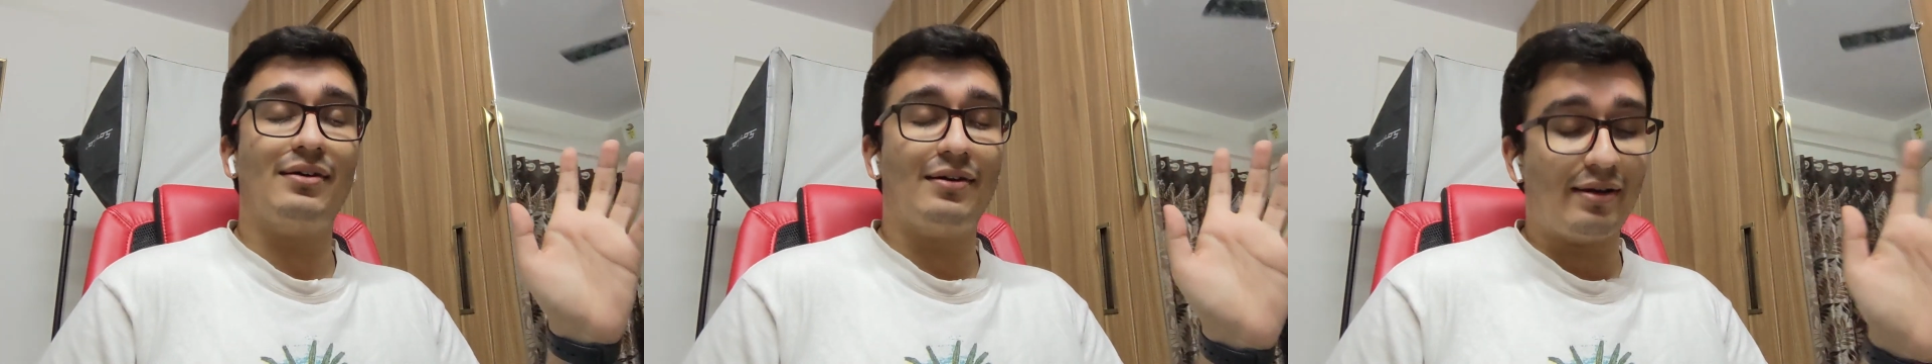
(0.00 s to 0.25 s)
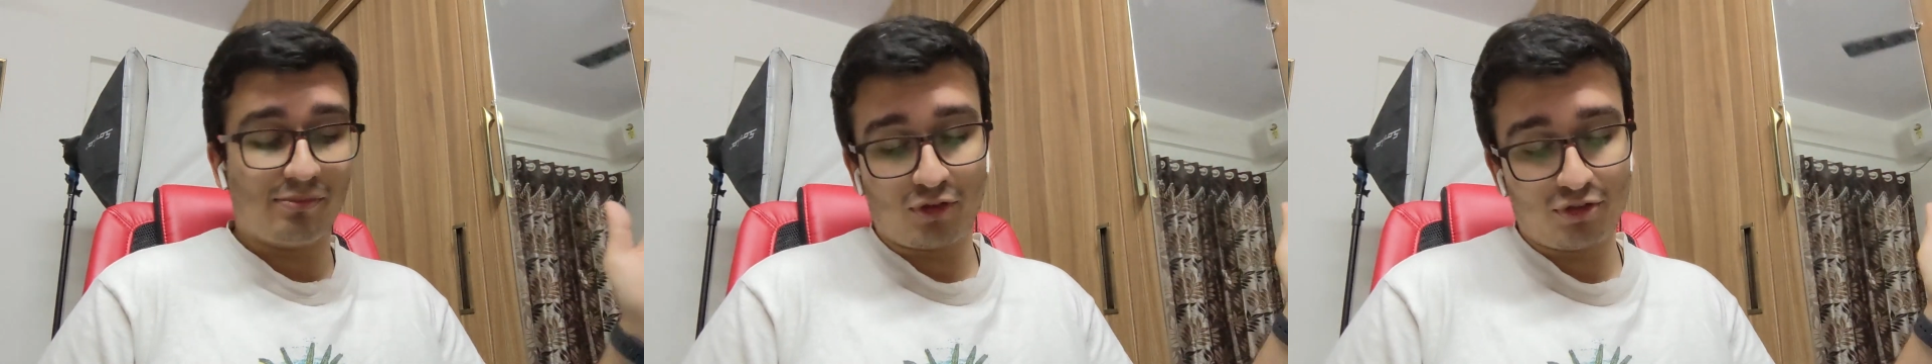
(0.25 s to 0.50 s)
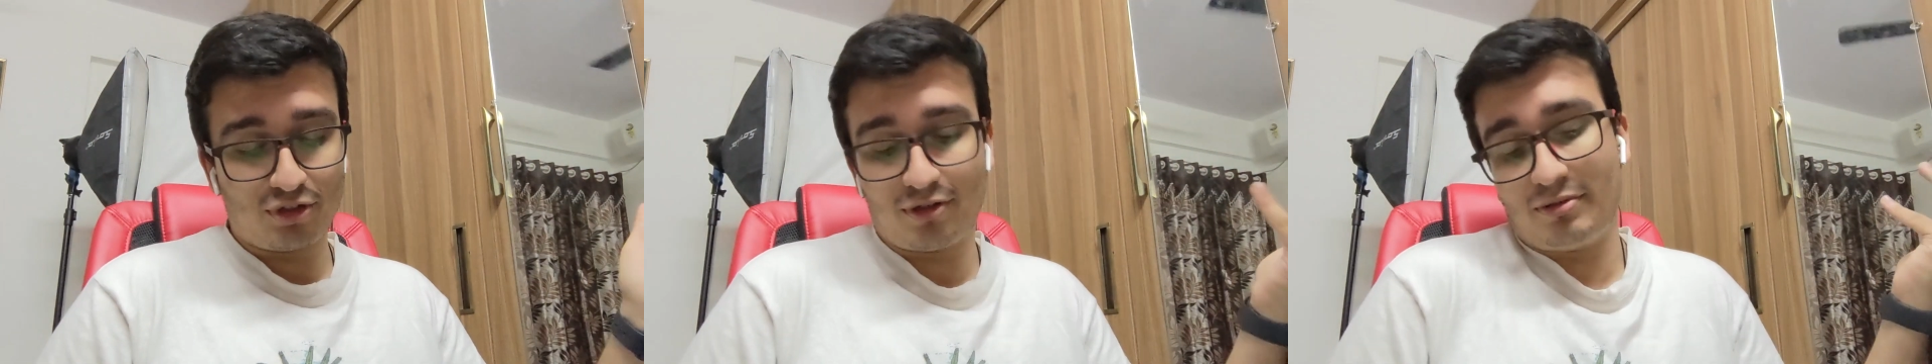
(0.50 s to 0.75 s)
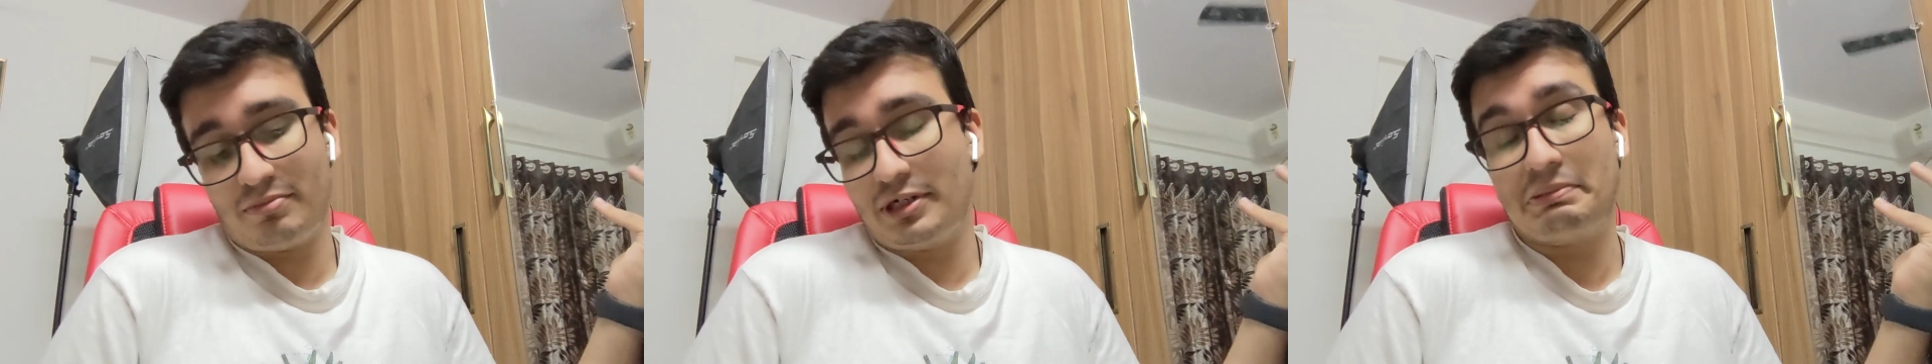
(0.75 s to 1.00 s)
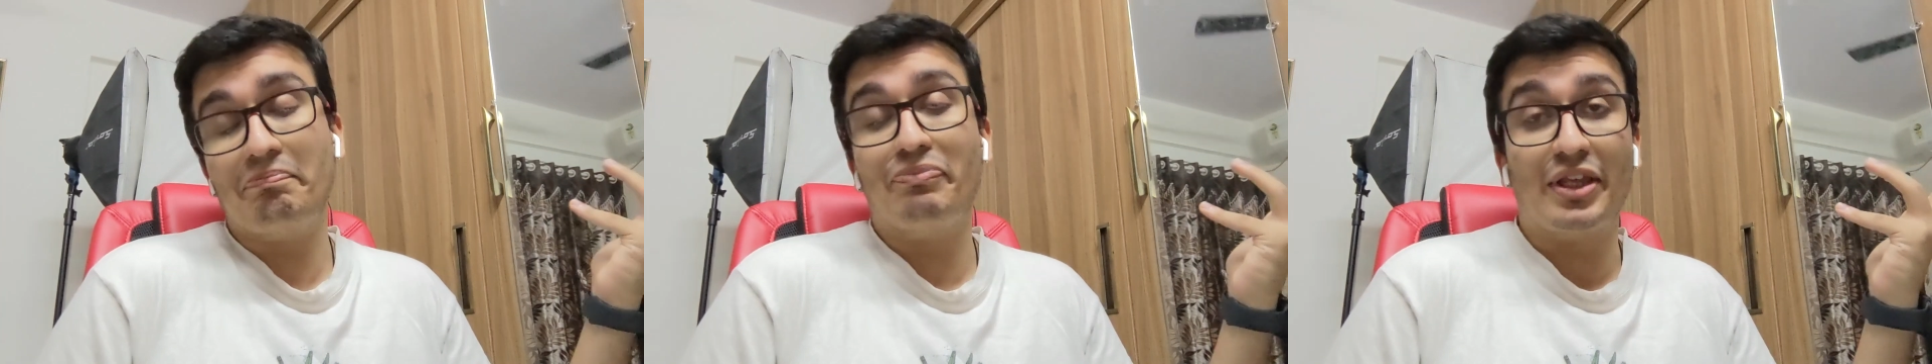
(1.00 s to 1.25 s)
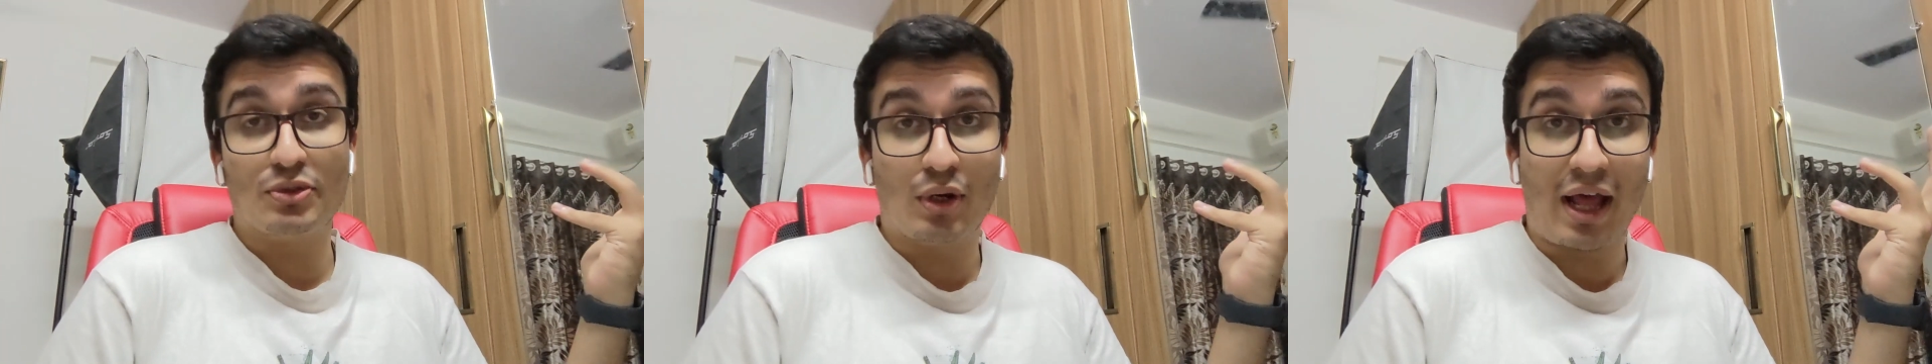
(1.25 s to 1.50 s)
I'm not sure, but
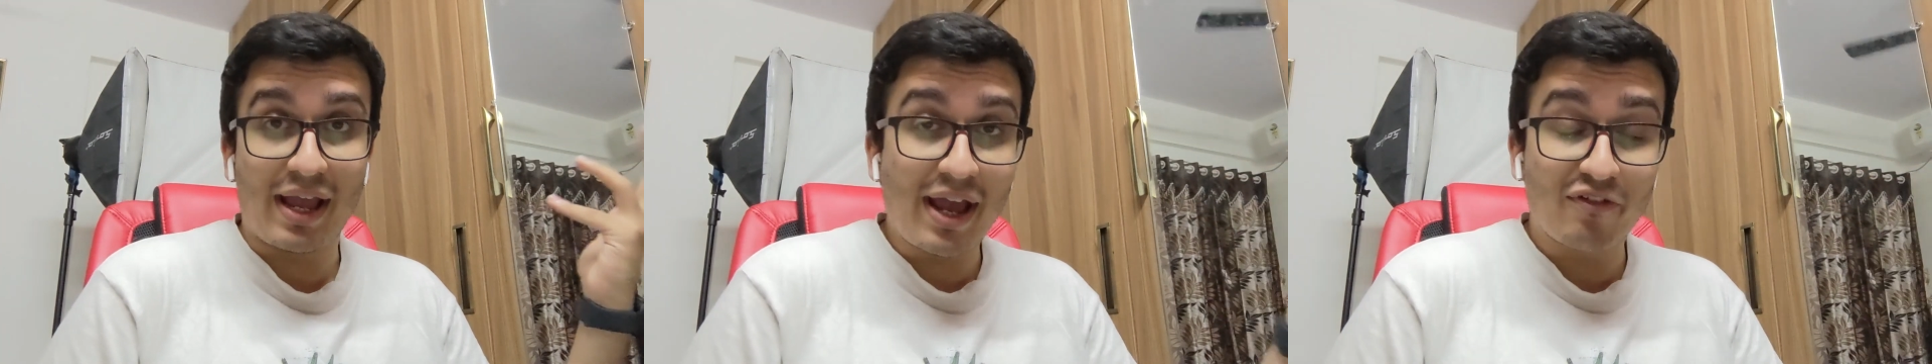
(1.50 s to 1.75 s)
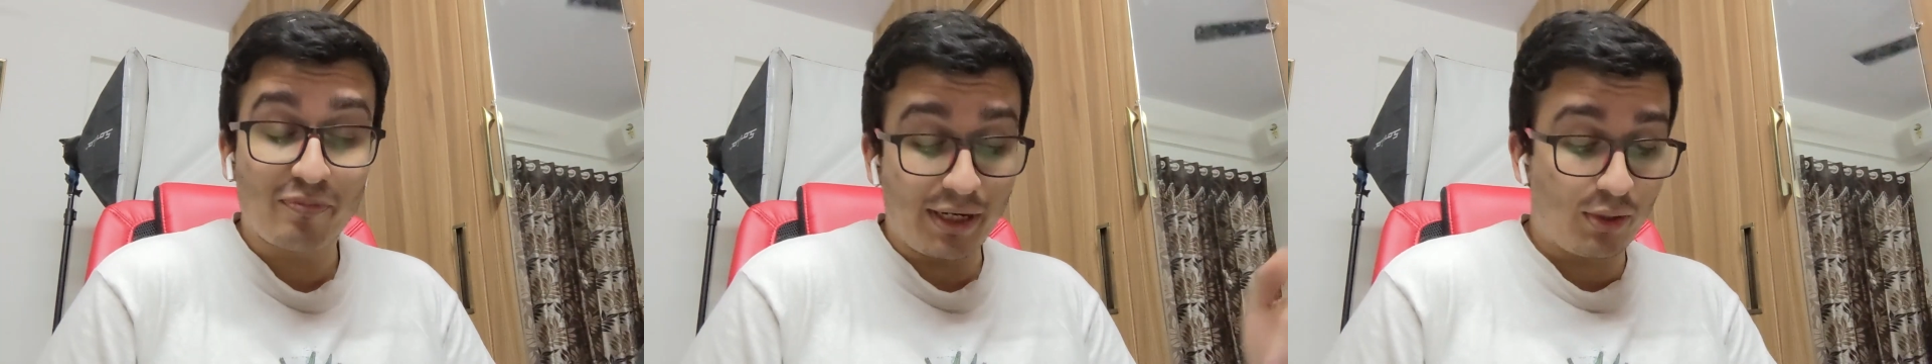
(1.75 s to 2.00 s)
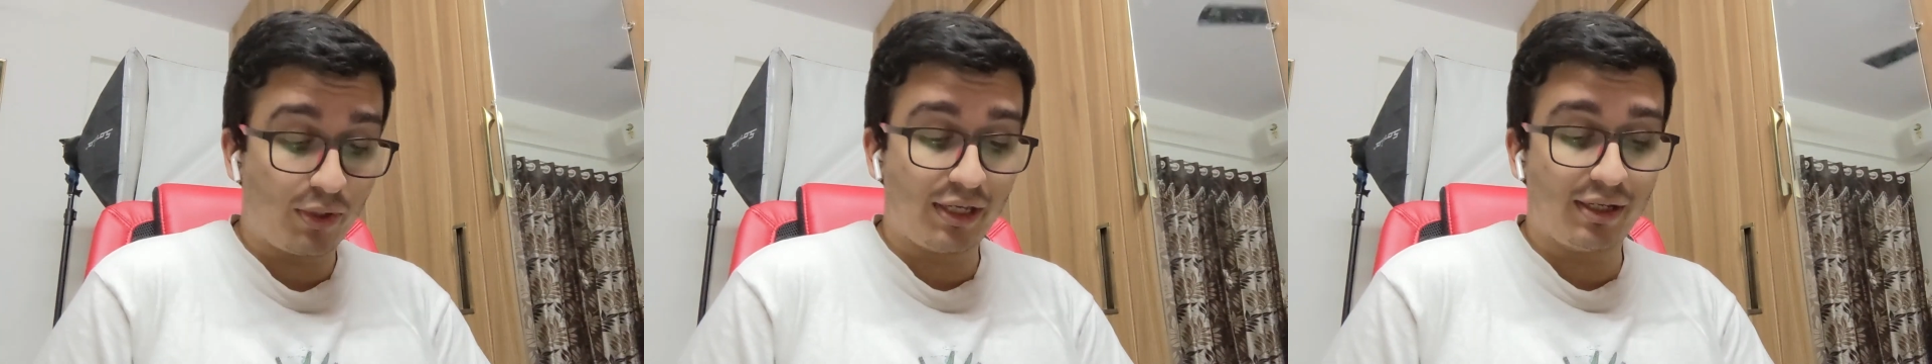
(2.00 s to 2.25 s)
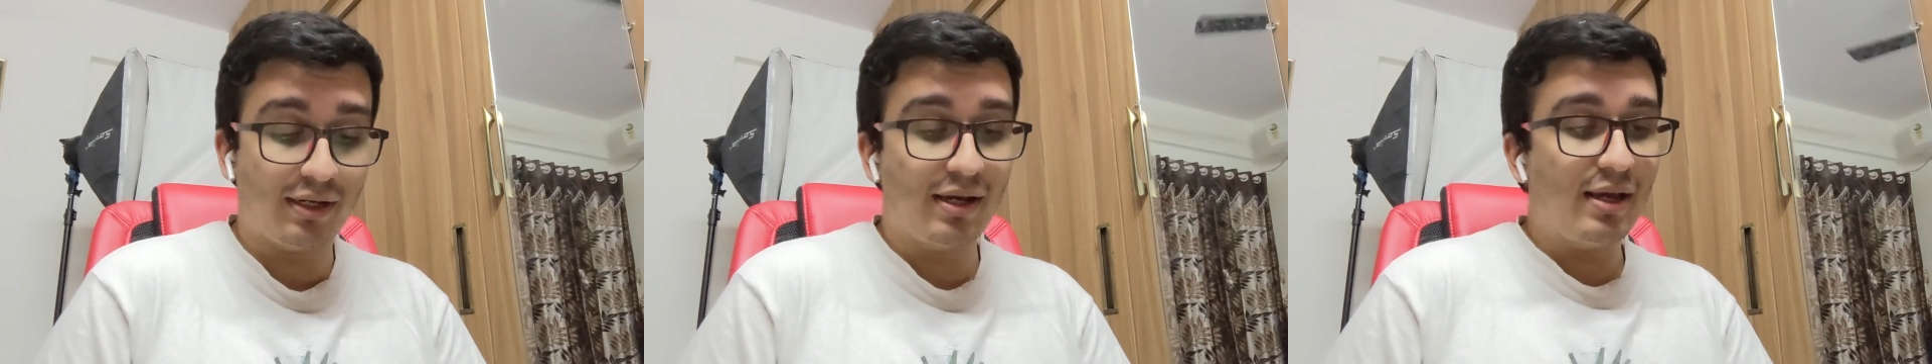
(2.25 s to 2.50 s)
that's what I have been doing